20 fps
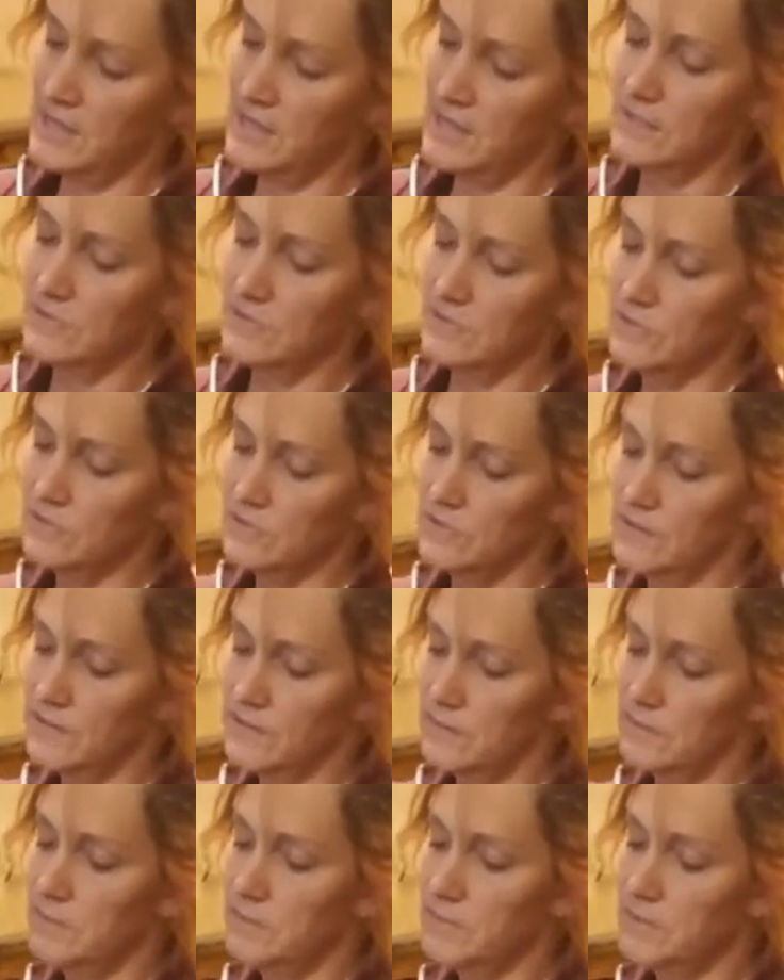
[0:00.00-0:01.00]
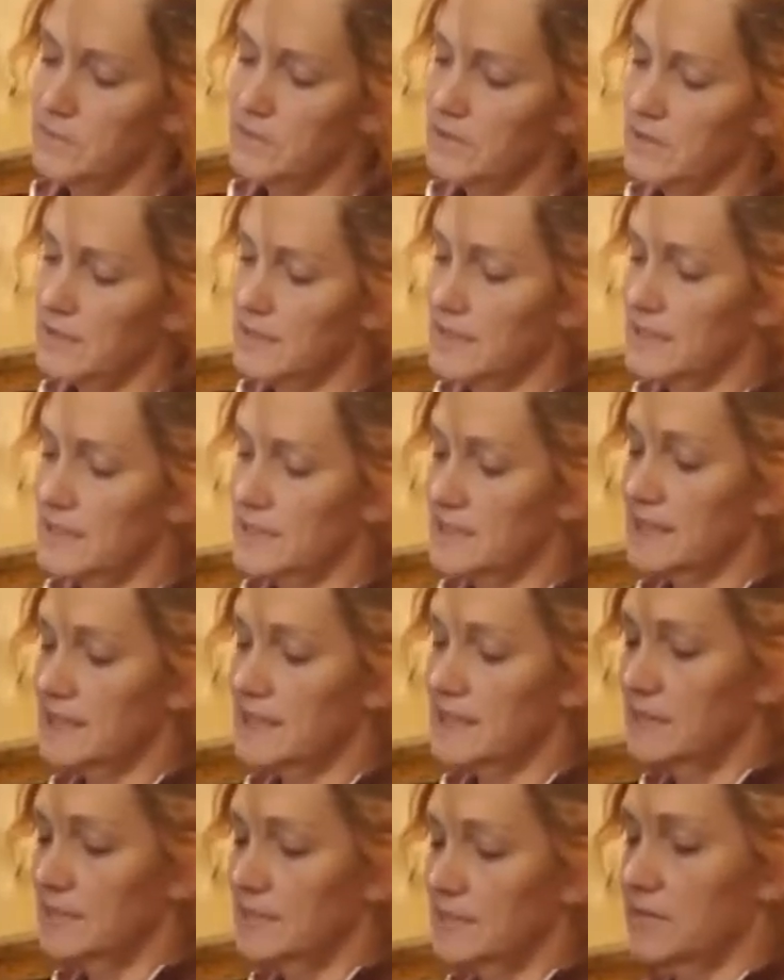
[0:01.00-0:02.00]
and gives you the ability to
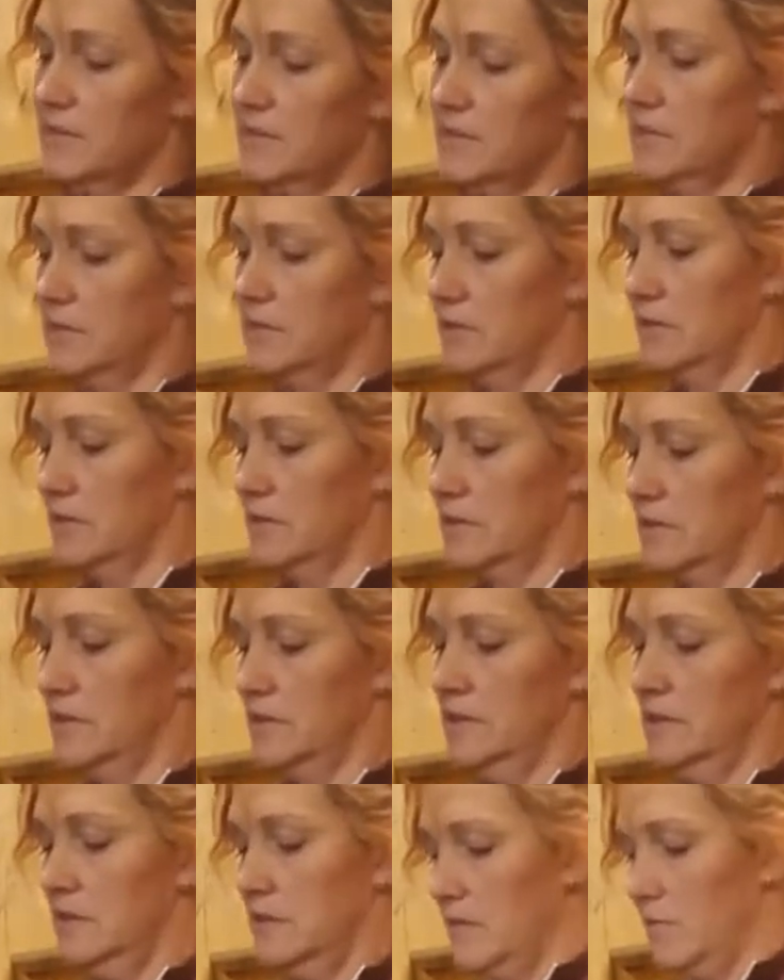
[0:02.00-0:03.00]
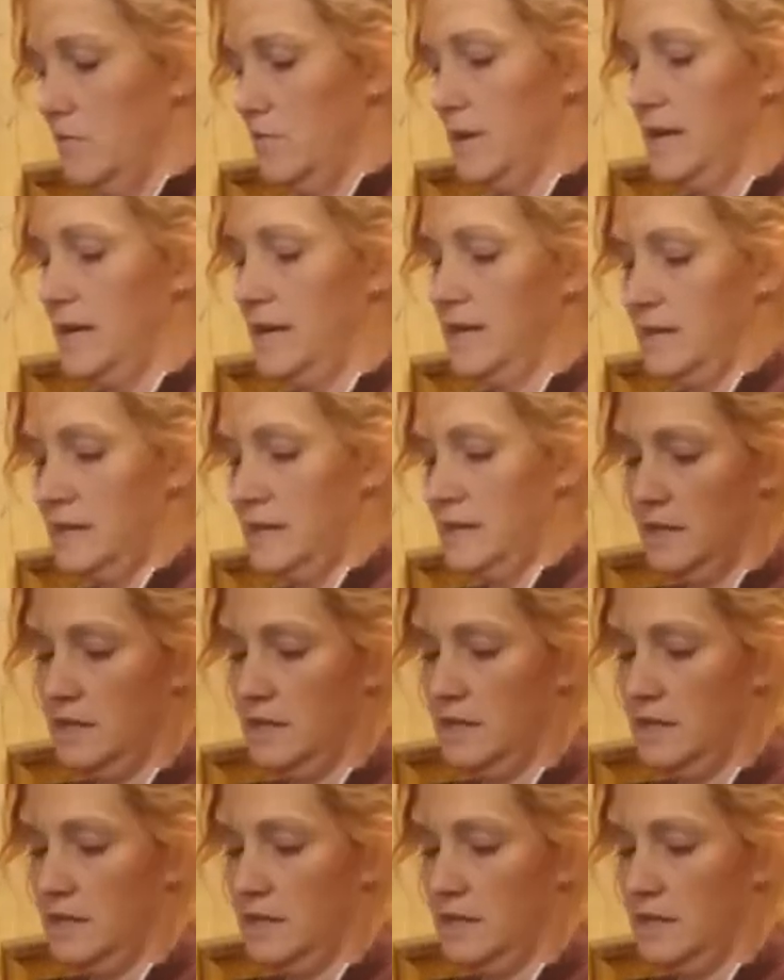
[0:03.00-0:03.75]
lift dirt away.